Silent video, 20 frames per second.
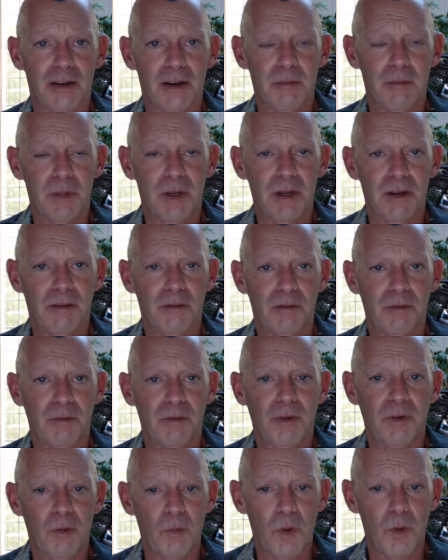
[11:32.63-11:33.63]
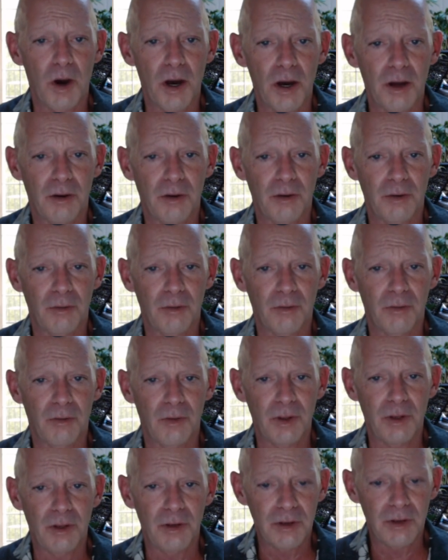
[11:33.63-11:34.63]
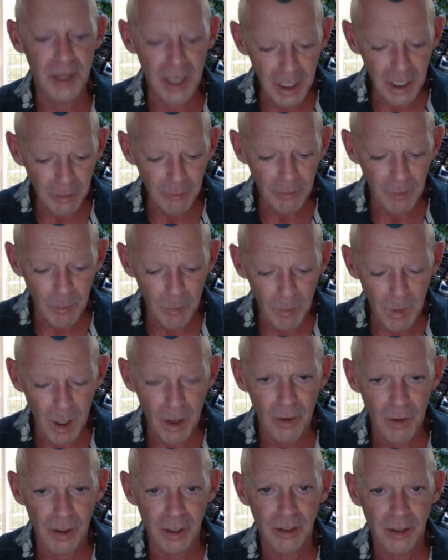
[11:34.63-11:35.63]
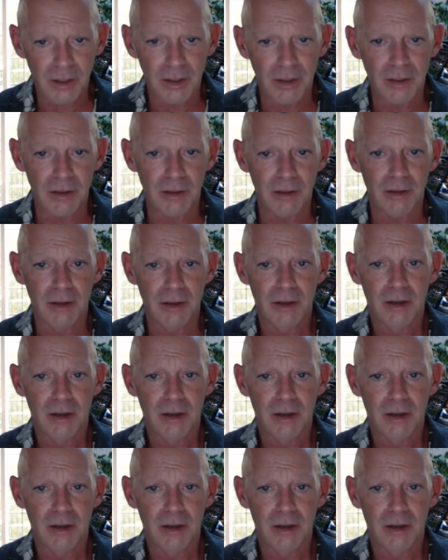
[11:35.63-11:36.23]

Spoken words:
I mean, for one, the Native American